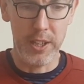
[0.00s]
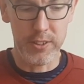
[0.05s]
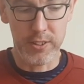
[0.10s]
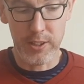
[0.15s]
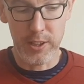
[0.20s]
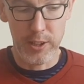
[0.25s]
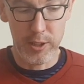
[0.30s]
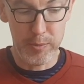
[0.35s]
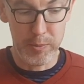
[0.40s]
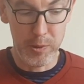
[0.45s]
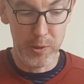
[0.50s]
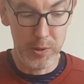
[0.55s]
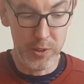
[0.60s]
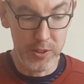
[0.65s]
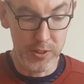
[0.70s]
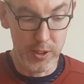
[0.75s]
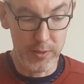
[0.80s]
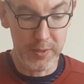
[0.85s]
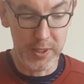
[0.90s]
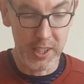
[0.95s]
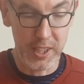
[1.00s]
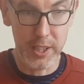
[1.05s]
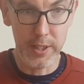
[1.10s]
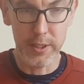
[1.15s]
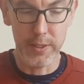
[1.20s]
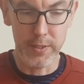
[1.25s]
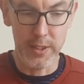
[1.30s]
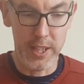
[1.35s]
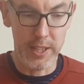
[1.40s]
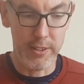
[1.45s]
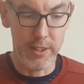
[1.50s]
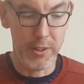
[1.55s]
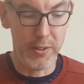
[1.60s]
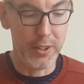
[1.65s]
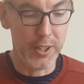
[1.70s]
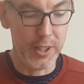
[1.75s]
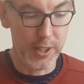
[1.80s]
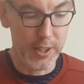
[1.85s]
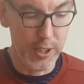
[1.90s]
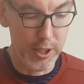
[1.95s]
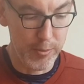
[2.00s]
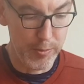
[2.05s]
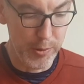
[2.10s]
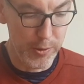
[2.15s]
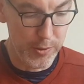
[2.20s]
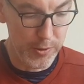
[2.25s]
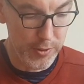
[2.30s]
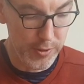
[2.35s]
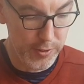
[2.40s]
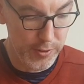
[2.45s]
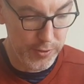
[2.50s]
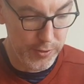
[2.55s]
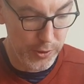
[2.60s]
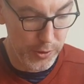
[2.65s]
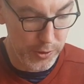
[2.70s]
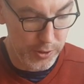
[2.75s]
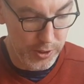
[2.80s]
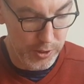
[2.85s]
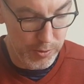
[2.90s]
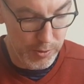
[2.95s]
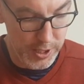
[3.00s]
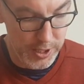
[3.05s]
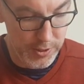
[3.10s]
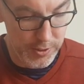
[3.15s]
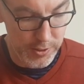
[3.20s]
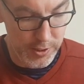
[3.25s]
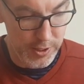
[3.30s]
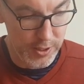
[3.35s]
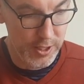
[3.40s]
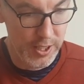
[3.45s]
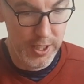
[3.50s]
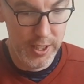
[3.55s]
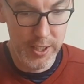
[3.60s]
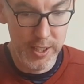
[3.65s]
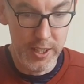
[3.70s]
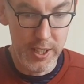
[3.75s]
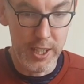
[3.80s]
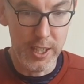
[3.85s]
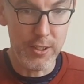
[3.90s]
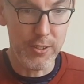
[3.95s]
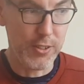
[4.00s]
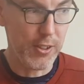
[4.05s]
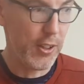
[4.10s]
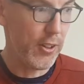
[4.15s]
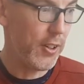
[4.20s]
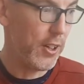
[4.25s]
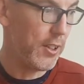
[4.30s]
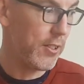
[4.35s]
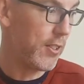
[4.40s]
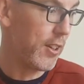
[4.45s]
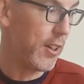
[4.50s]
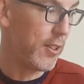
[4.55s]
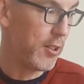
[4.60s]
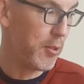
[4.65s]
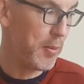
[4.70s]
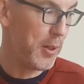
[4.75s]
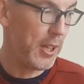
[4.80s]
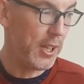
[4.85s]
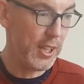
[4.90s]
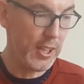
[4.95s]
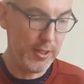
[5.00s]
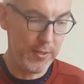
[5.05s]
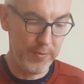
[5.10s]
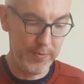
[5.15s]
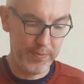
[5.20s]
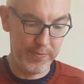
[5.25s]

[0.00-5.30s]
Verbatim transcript: it's cardboard, so I'm going to cut them narrow and the cardboard will force its way through. Each slot is going to be